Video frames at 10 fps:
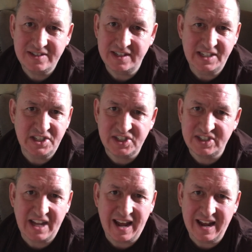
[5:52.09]
and he
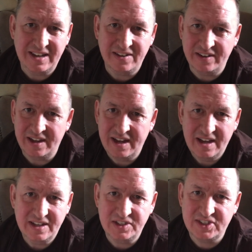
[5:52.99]
stared at her
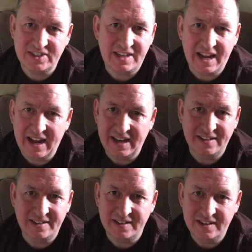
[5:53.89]
and stared
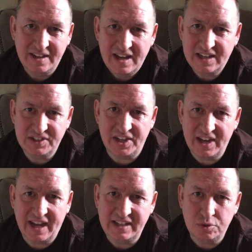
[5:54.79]
at her as the
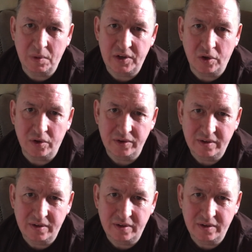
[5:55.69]
night went on.